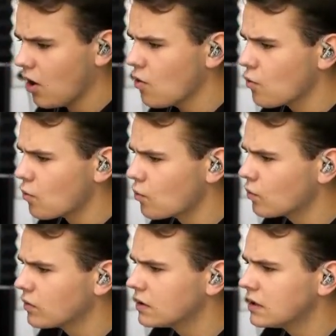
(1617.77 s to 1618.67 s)
Oh.
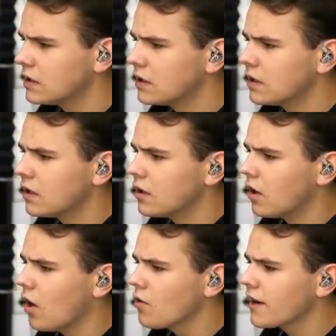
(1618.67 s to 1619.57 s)

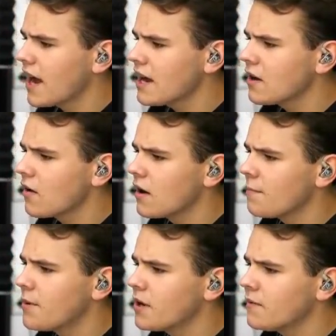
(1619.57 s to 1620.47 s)
Okay.
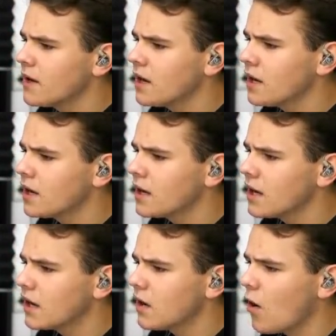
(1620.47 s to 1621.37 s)
A bit of a